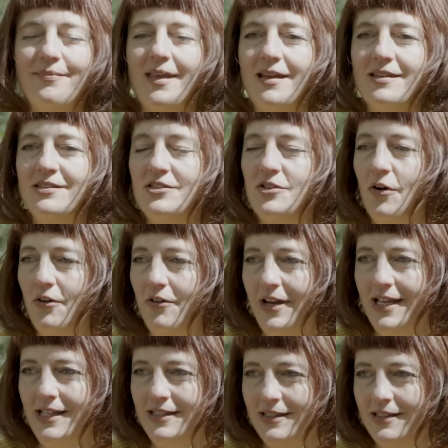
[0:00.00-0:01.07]

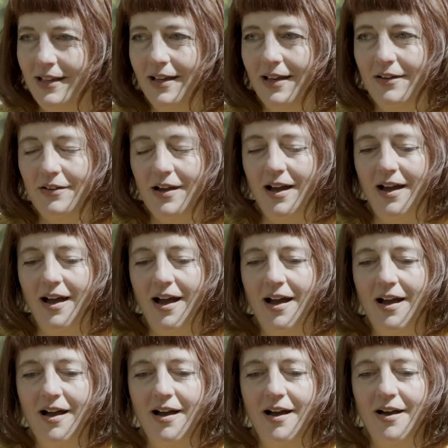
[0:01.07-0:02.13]
stories,
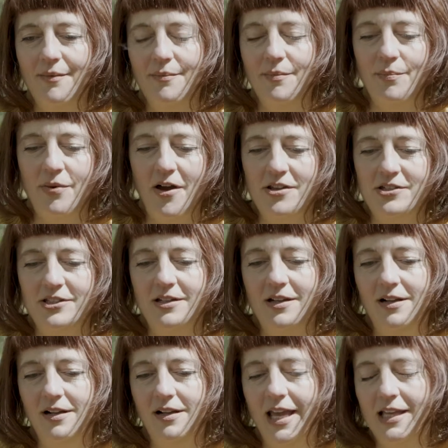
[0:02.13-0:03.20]

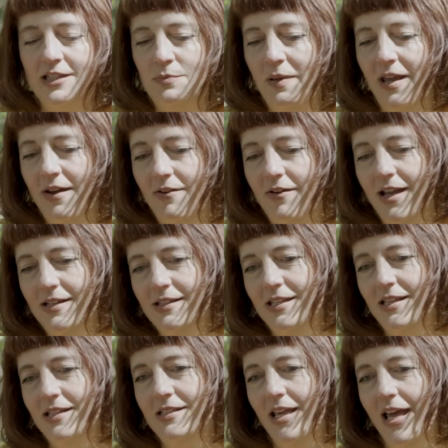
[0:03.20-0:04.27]
personal
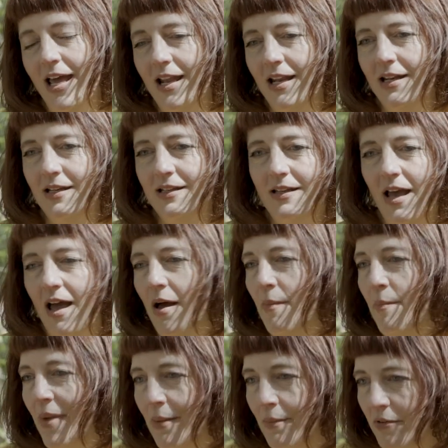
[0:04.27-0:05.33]
experiences and
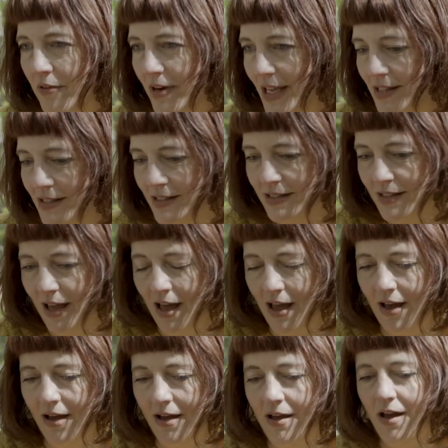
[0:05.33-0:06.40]
memories
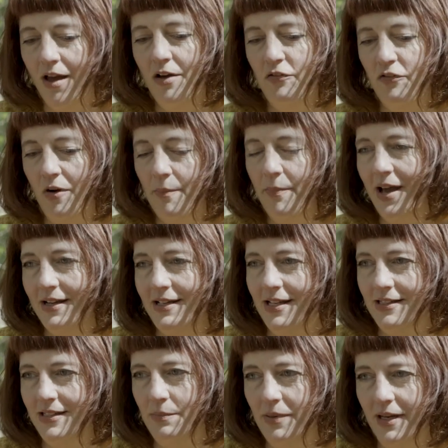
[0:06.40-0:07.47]
from
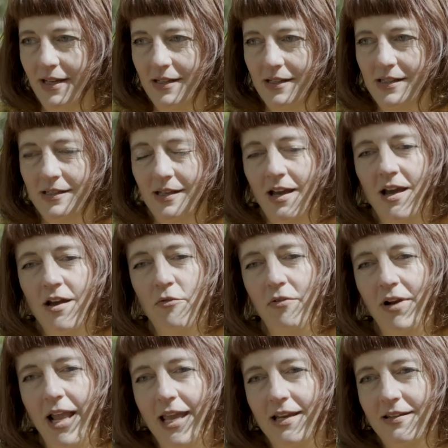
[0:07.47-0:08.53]
participants
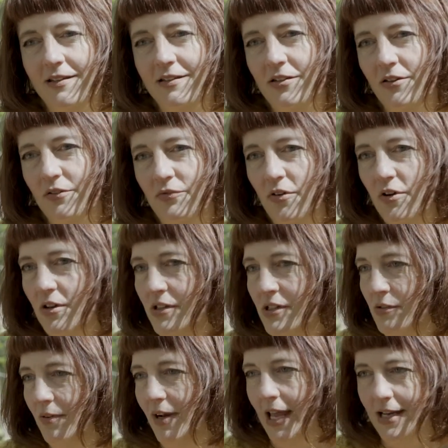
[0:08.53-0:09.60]
related to
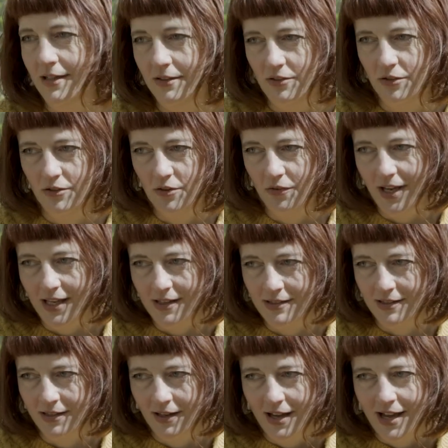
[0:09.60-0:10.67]
woods, related to
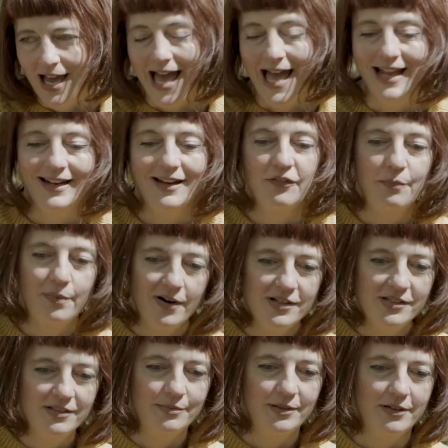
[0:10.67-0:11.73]
trees, and if
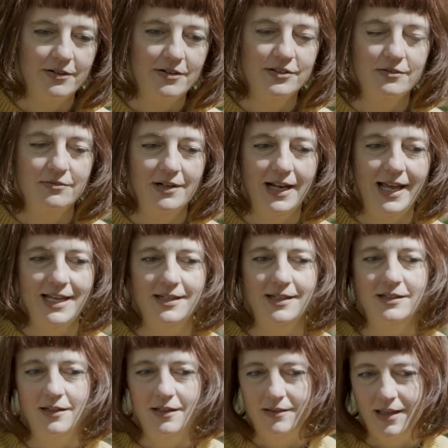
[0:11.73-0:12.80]
possible also related
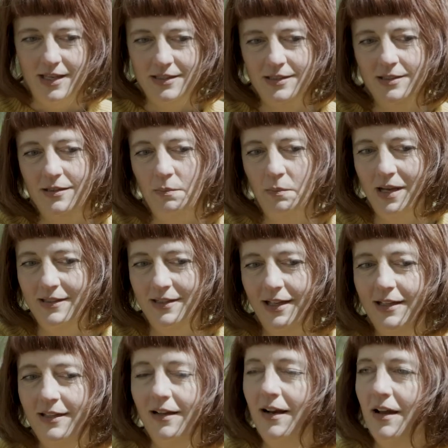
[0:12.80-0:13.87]
to this
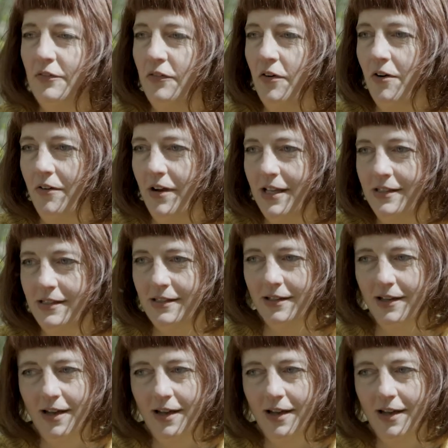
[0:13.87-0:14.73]
particular forest,